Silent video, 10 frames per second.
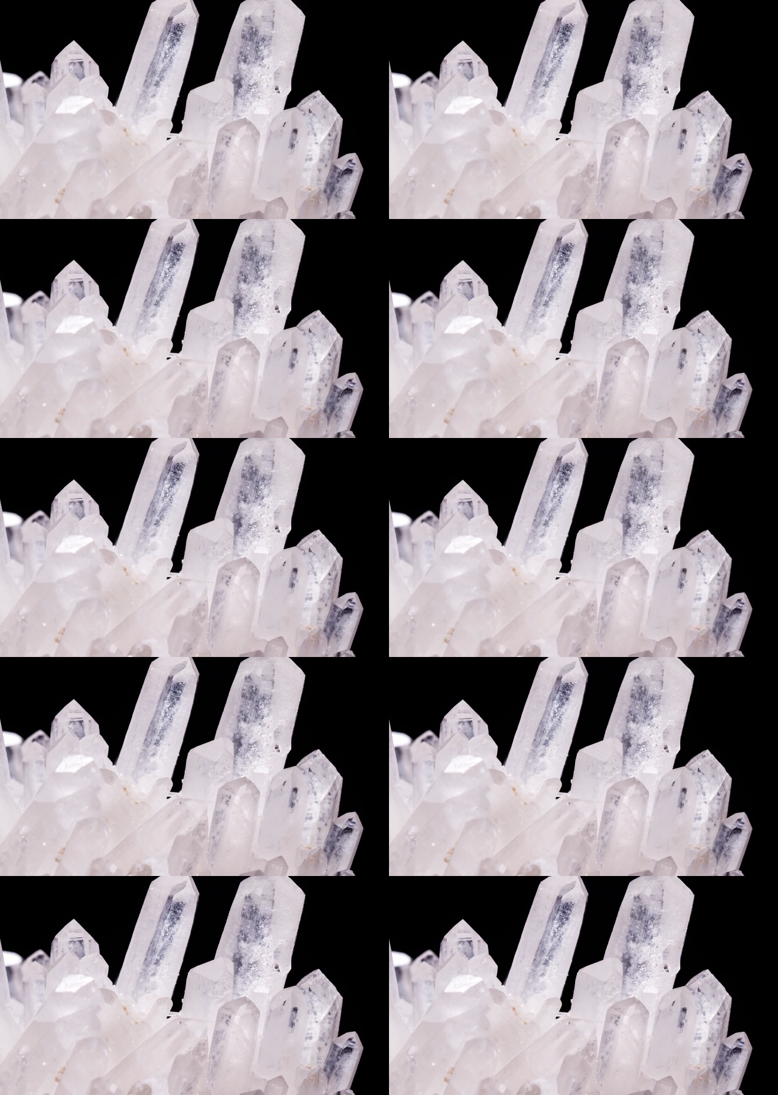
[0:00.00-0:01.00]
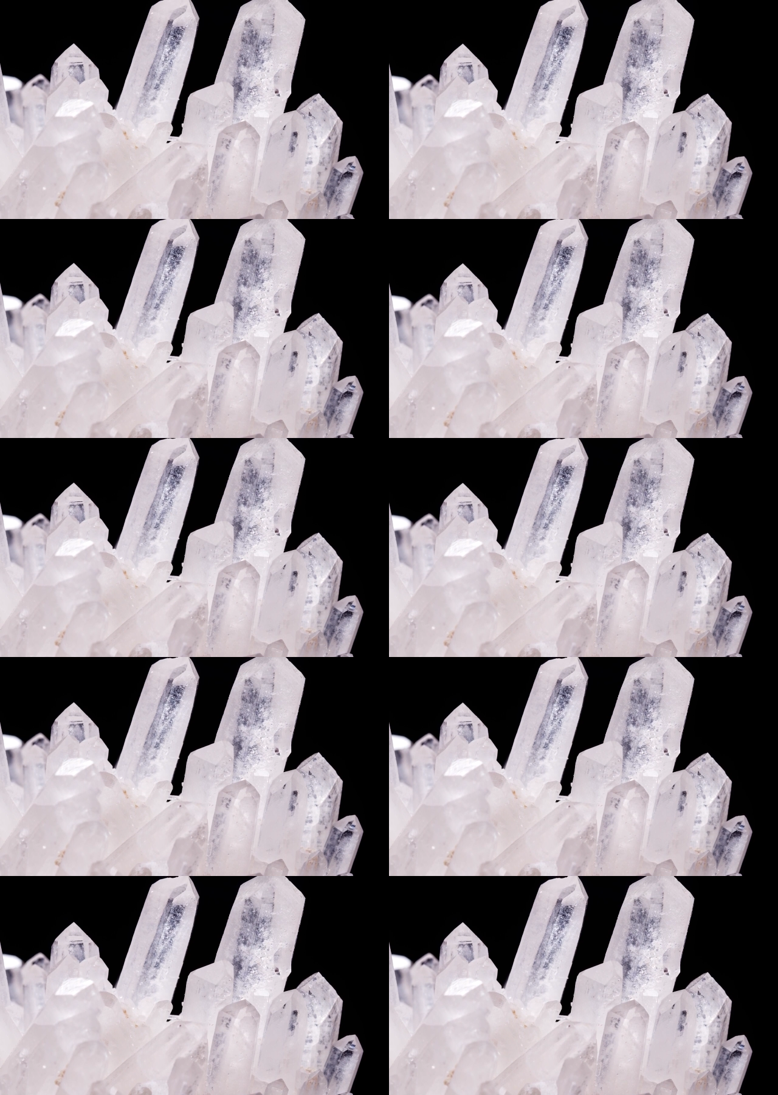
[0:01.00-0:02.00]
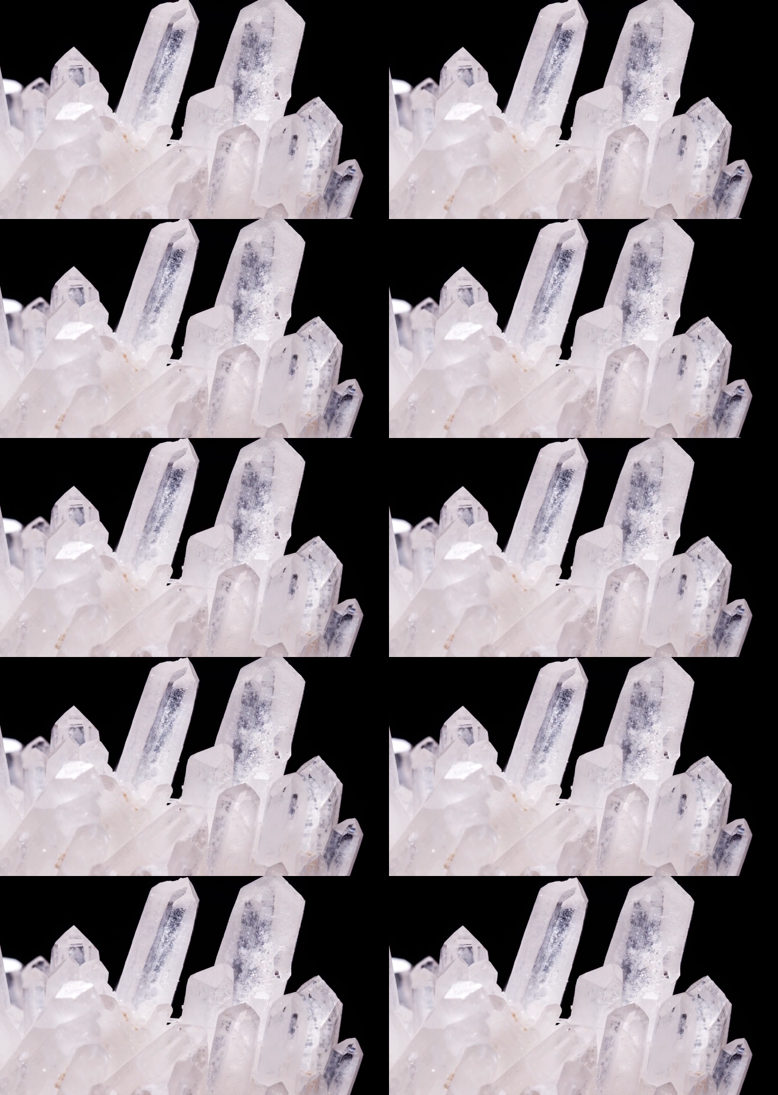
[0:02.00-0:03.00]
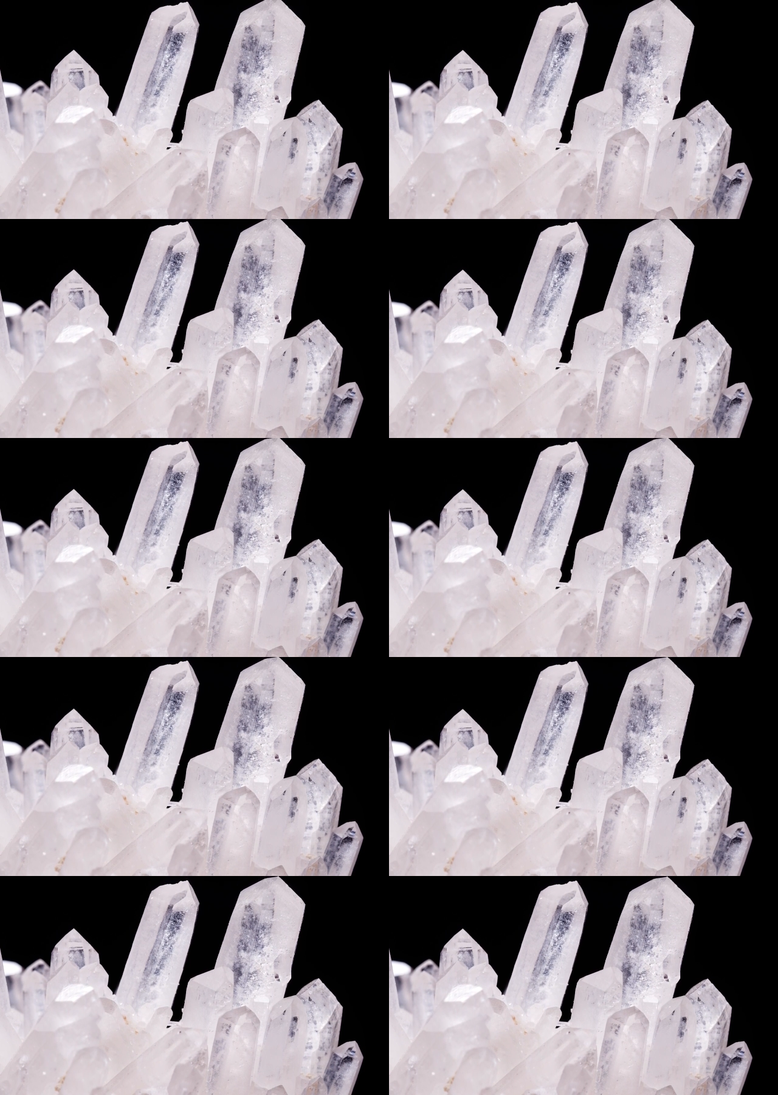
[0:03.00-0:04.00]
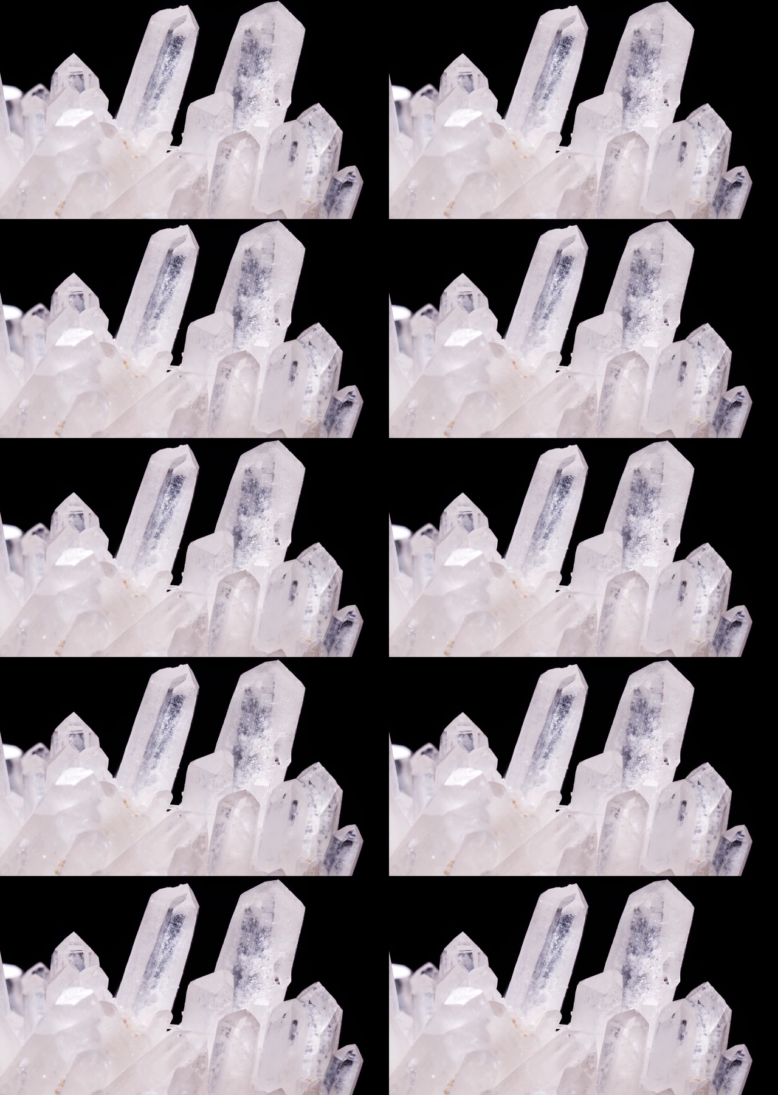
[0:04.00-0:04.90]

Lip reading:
(no speaker visible)